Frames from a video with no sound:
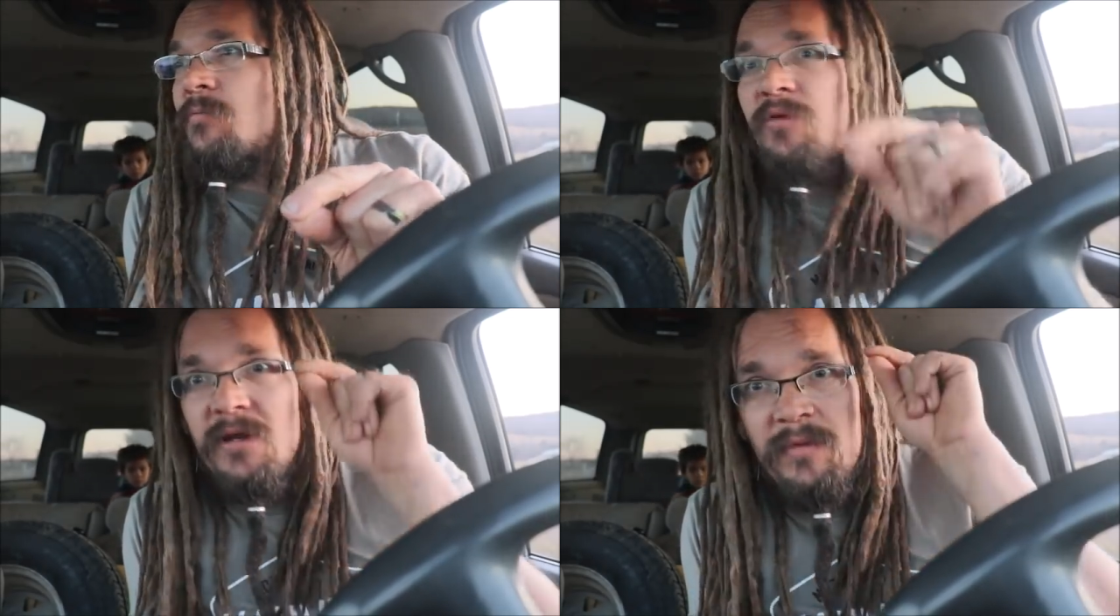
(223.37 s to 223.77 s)

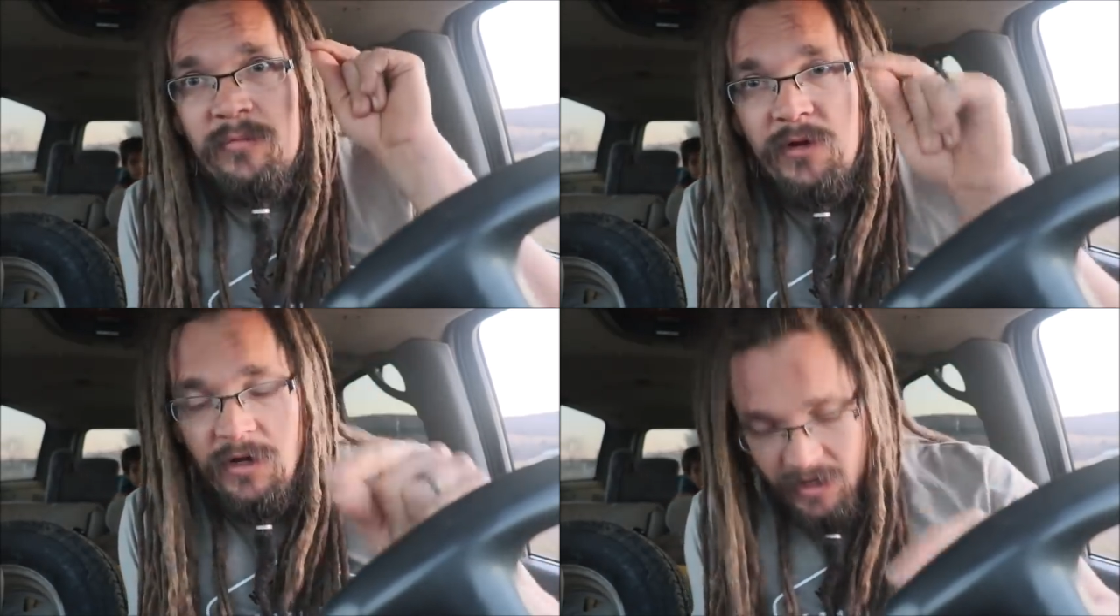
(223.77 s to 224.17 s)
But I'm gonna
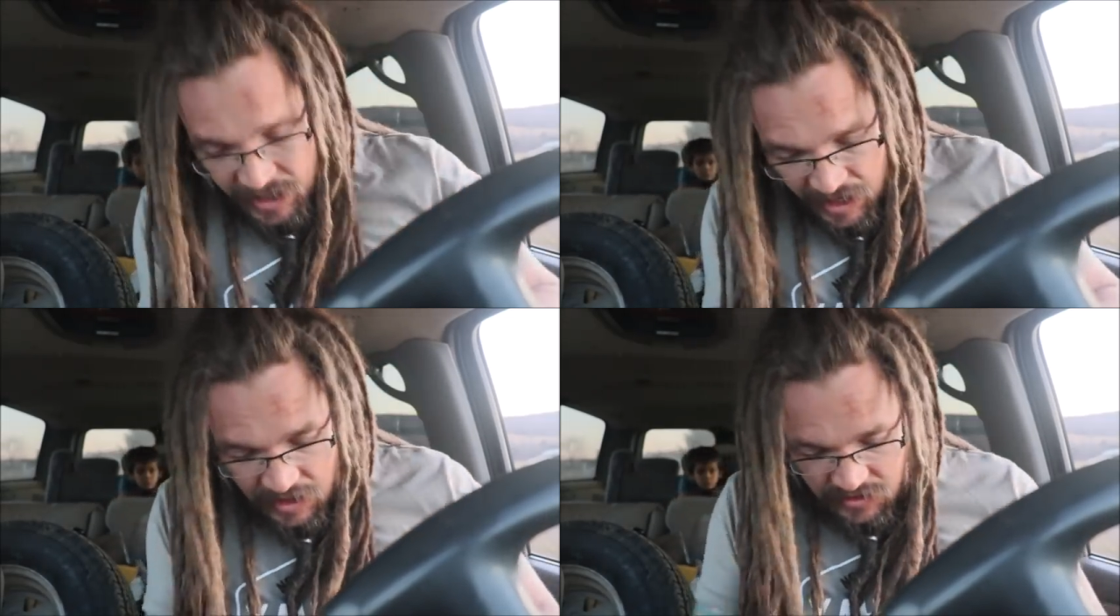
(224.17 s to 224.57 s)
bring her a
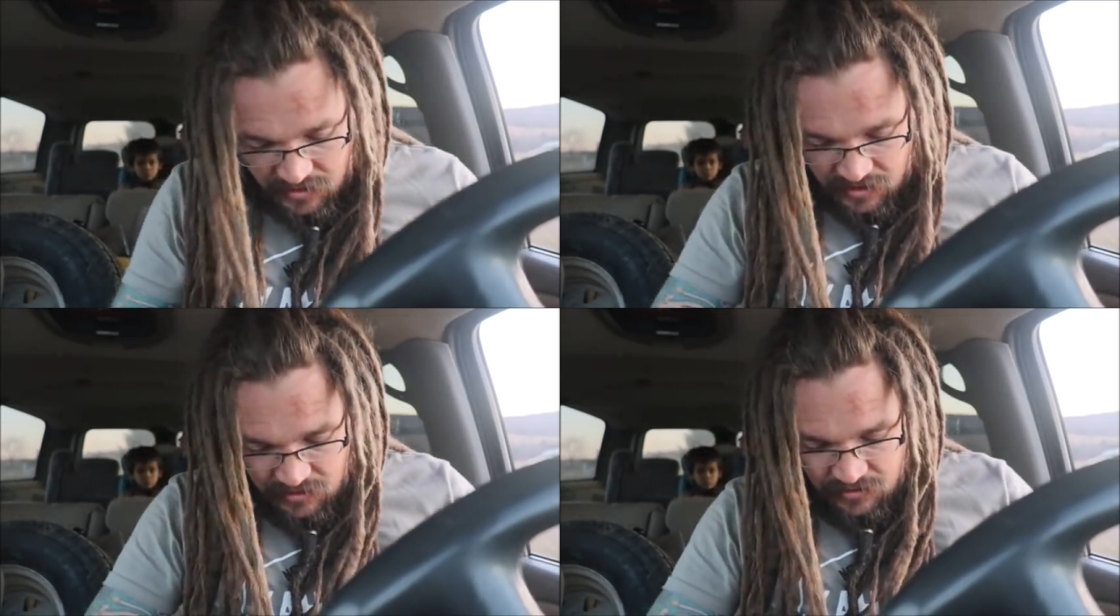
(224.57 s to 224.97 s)
cat
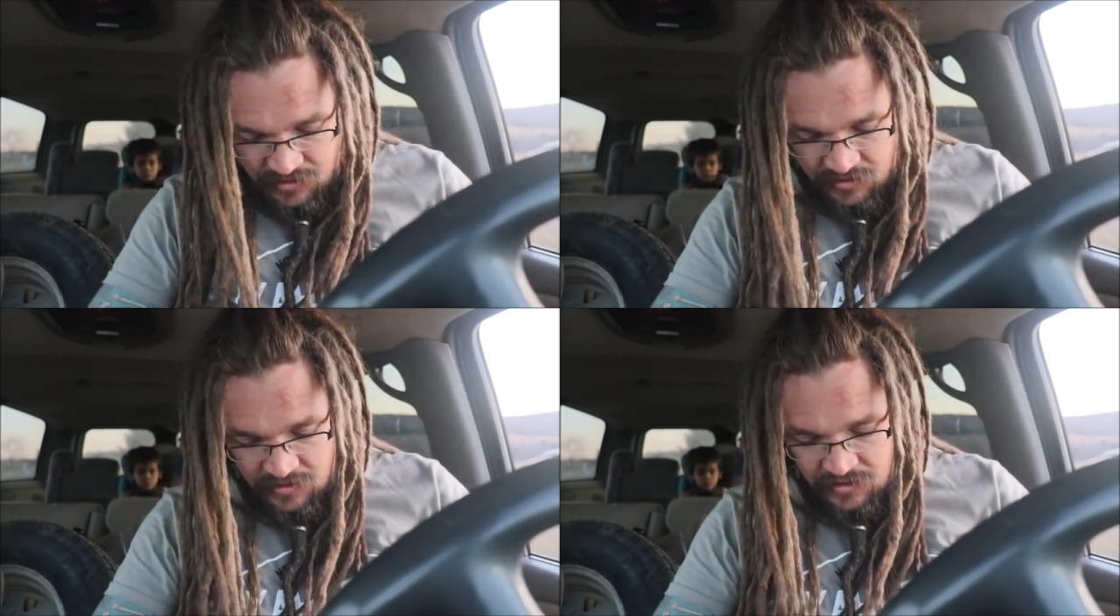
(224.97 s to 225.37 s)
and
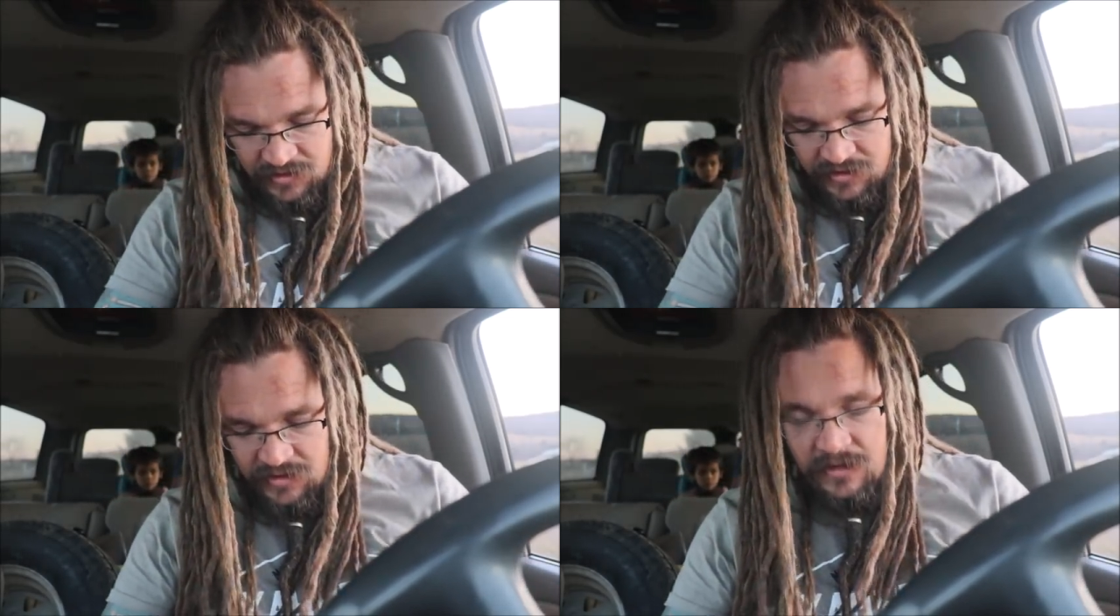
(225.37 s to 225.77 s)

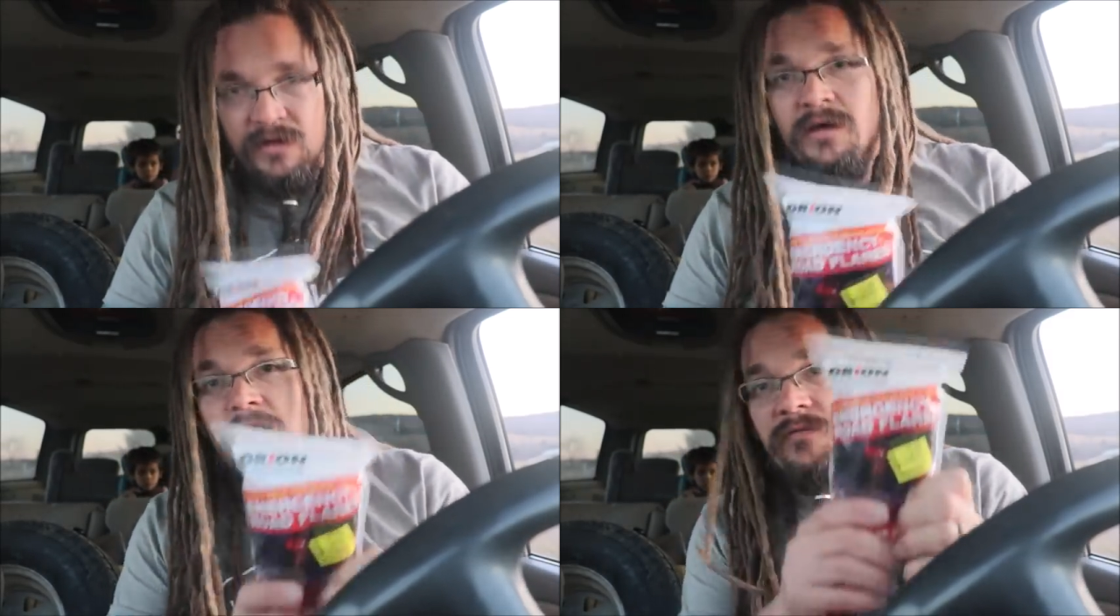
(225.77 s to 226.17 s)

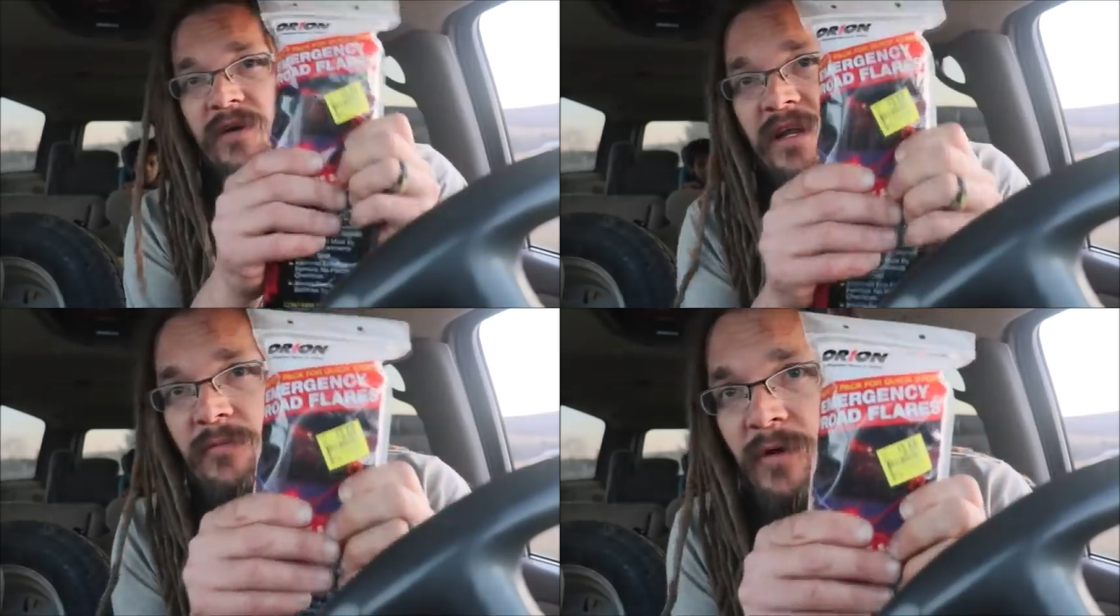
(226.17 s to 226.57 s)
I've
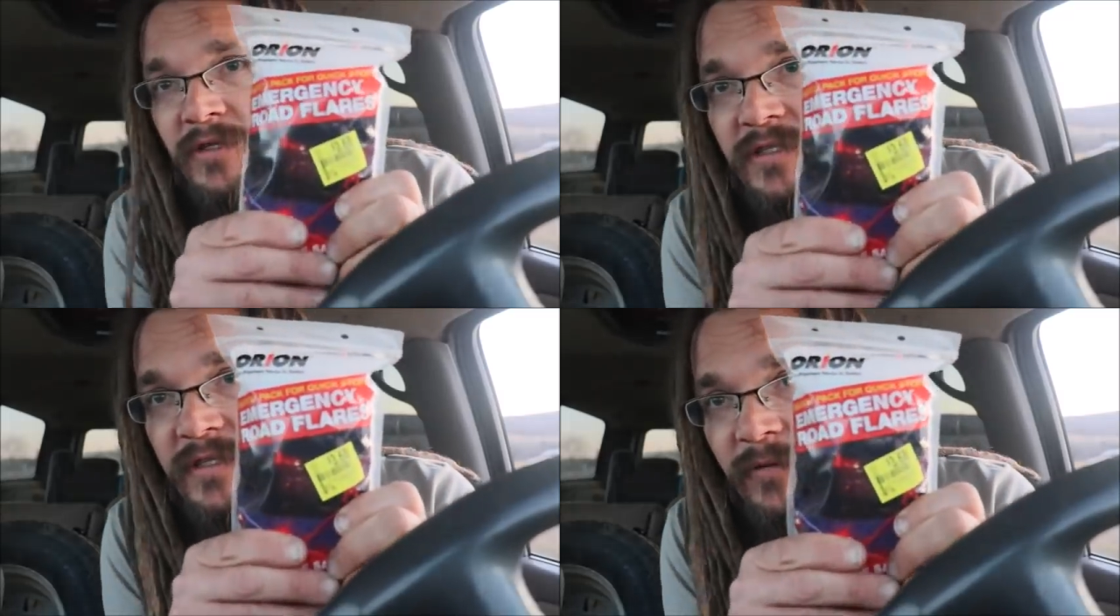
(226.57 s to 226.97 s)
got
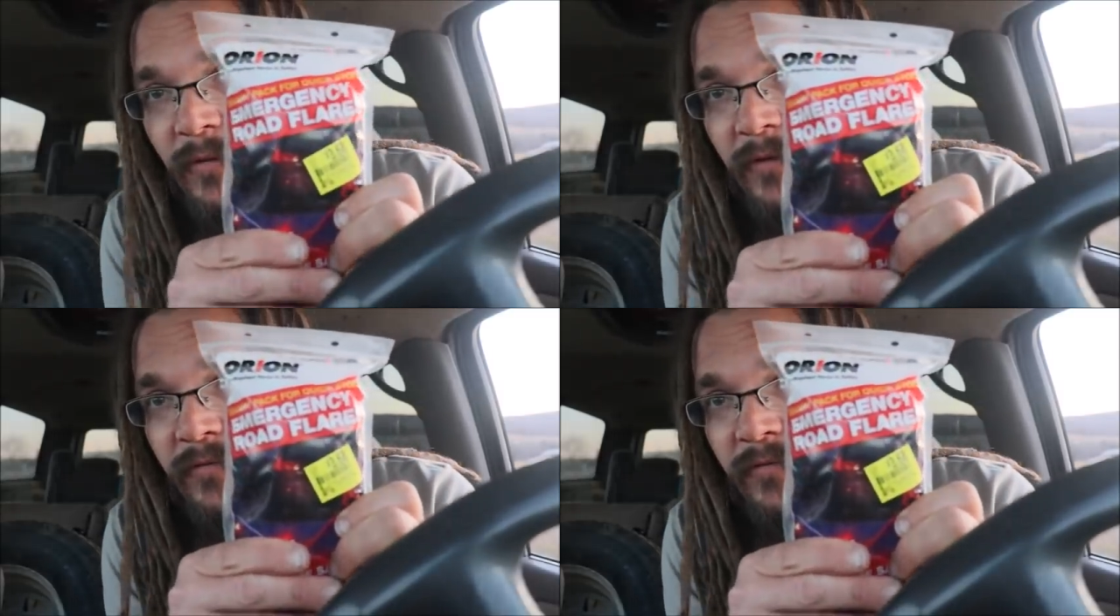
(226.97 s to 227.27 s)
emergency road